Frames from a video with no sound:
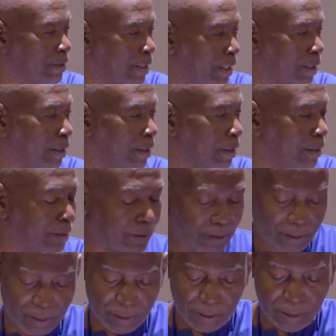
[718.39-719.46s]
the
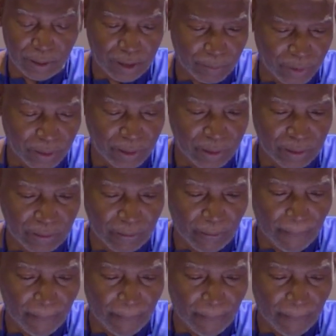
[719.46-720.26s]
NLA's database.